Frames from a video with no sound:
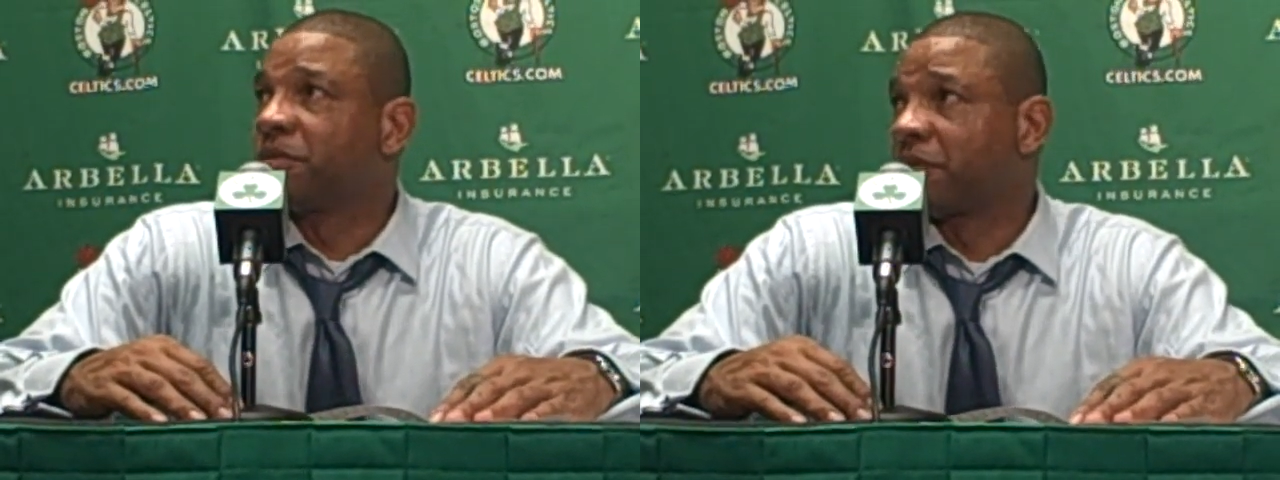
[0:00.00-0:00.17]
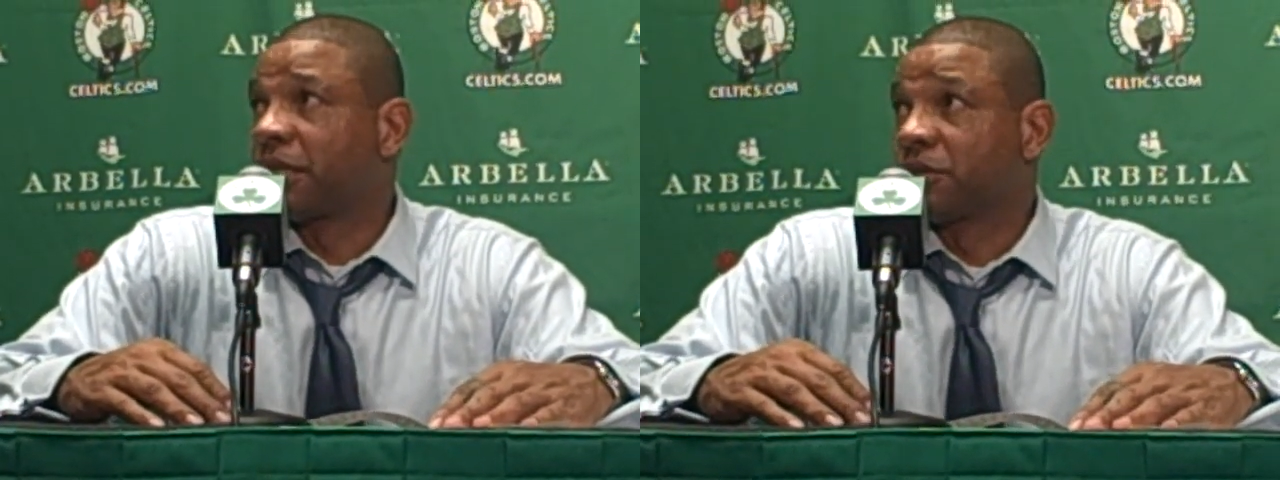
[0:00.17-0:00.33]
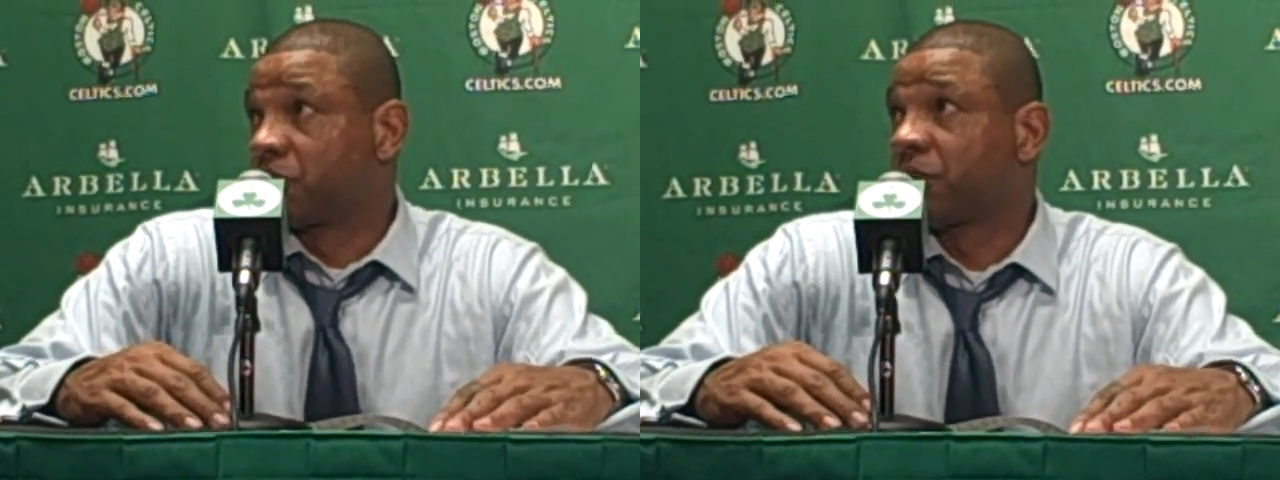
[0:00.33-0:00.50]
and
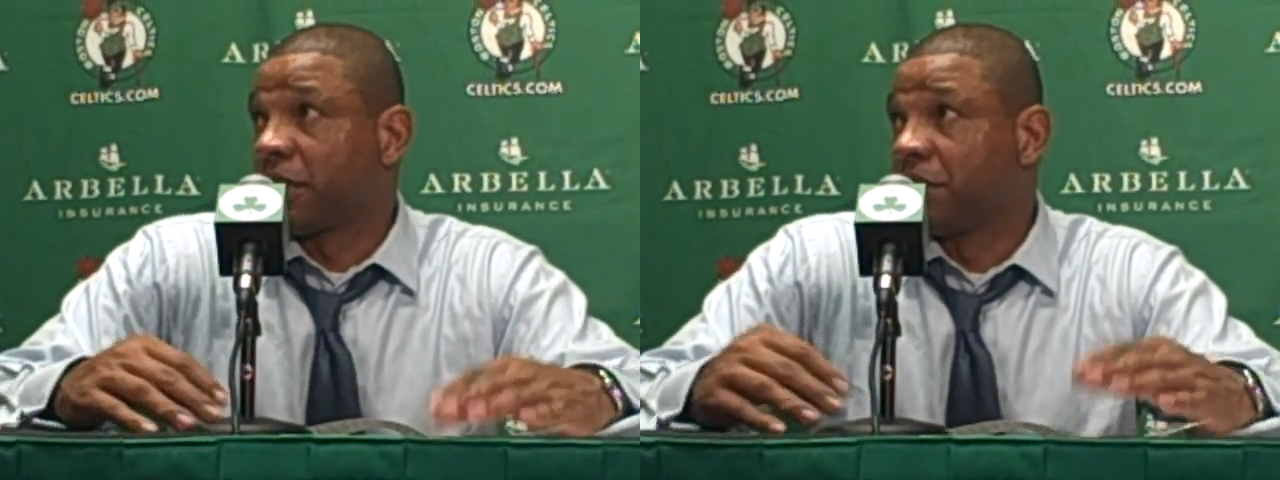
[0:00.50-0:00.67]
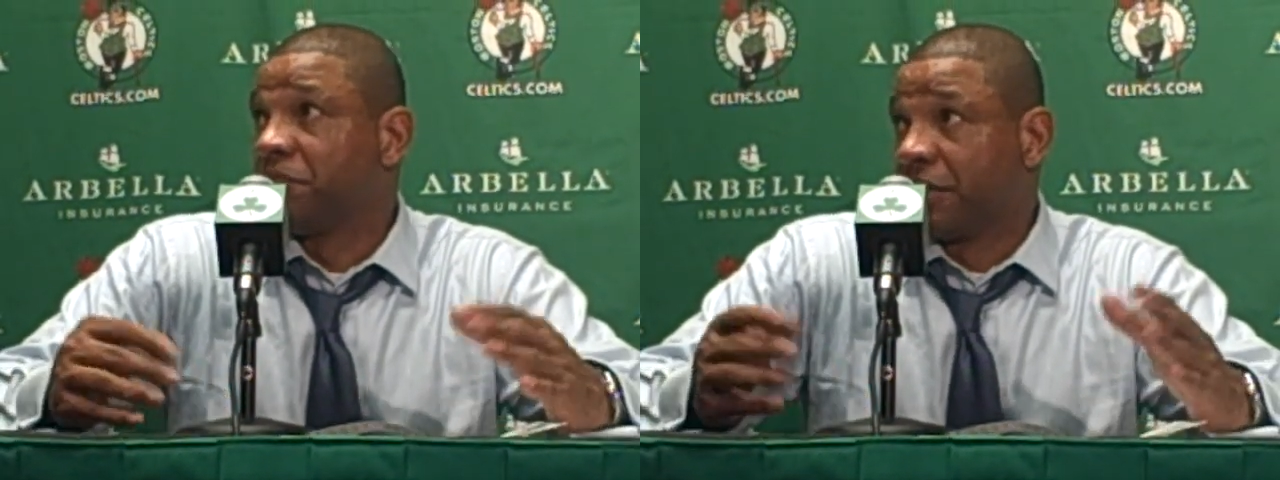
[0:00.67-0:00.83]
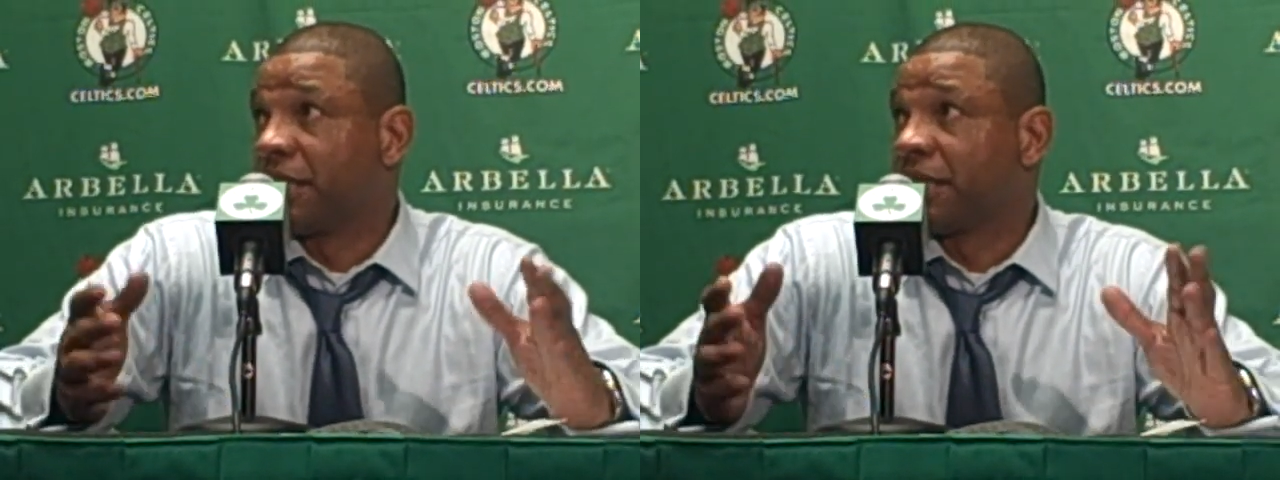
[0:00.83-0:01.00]
Rondo said,
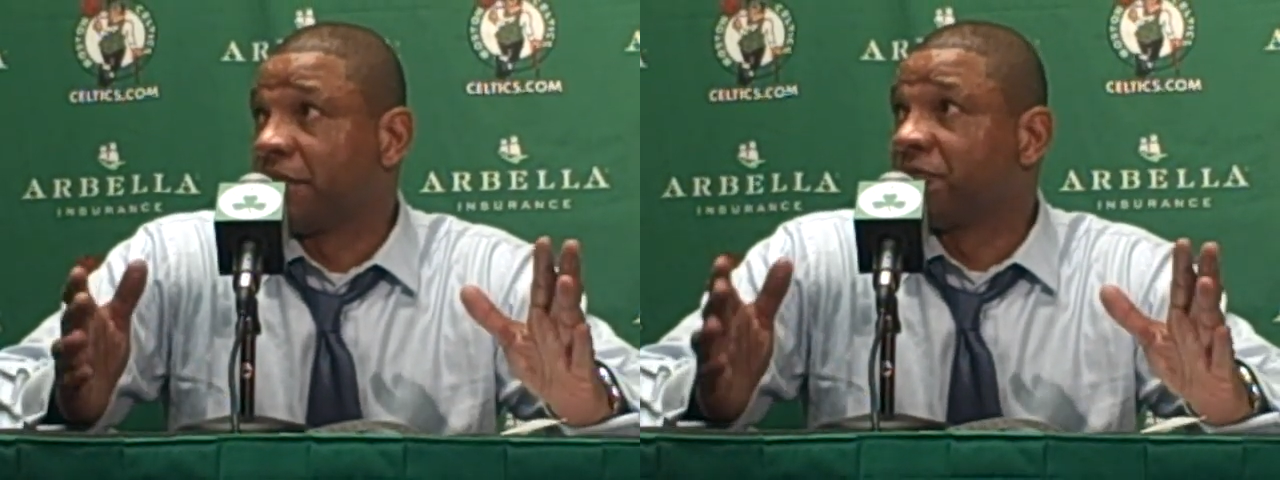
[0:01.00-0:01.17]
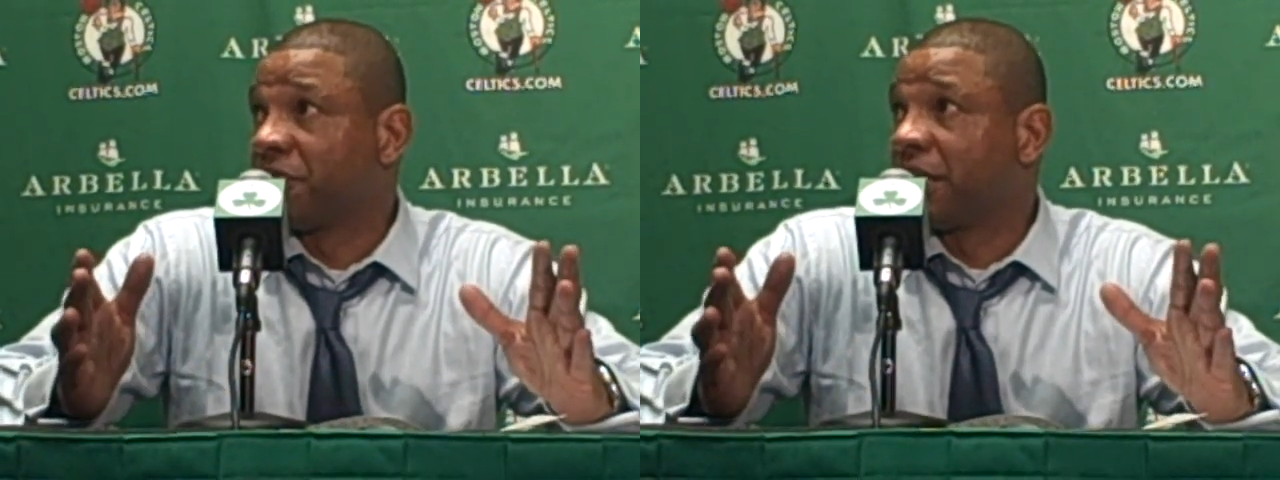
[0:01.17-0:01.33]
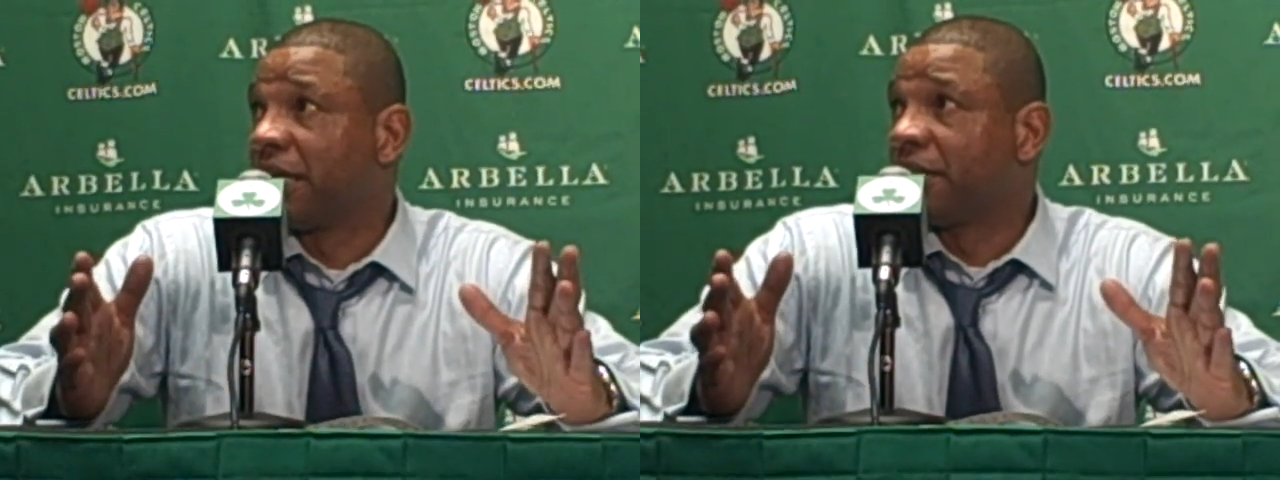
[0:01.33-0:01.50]
I'm playing, I'm
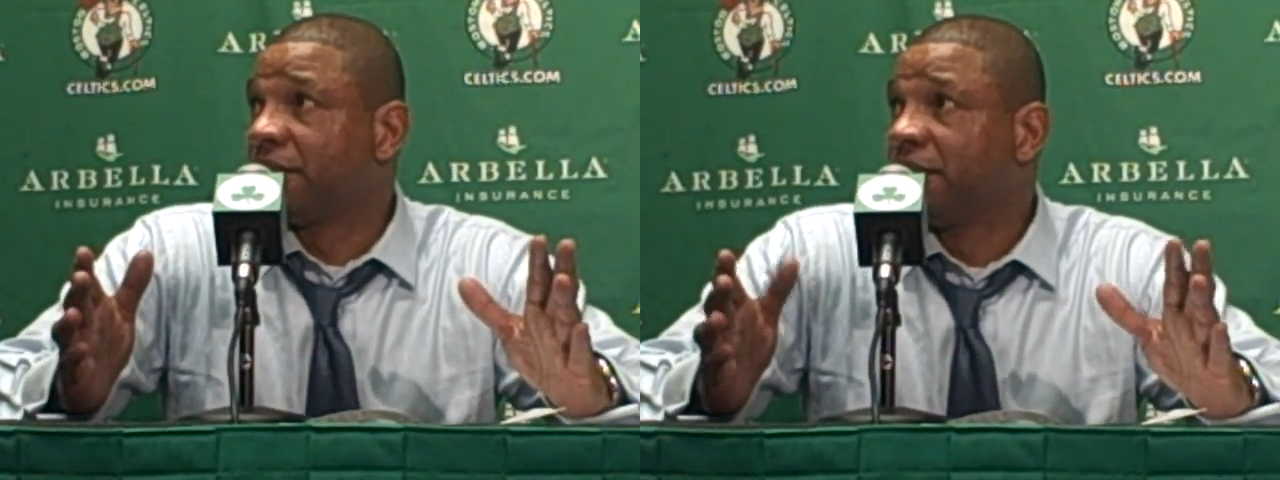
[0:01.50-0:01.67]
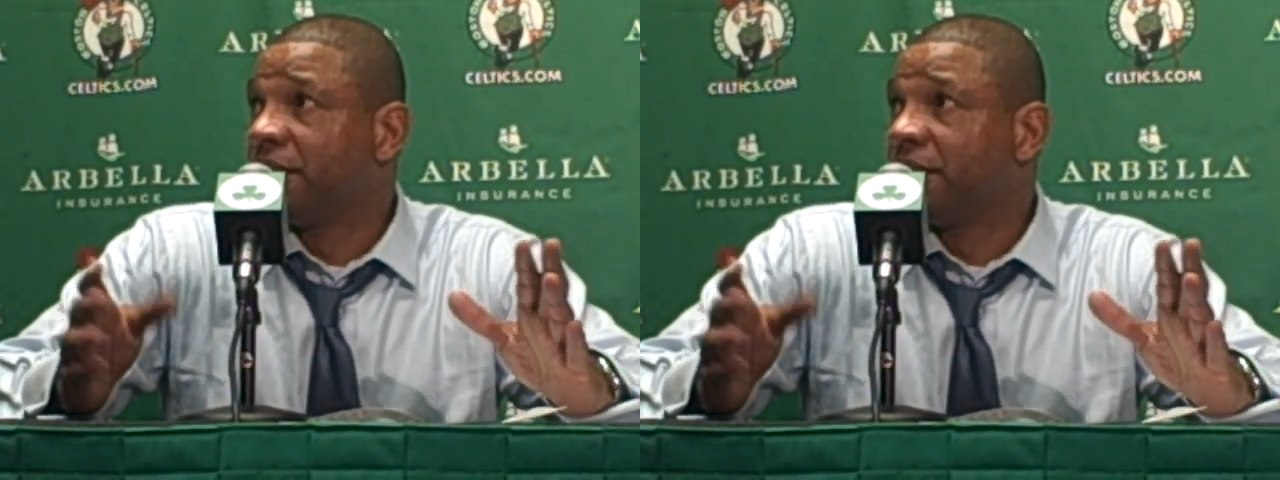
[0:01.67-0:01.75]
fine.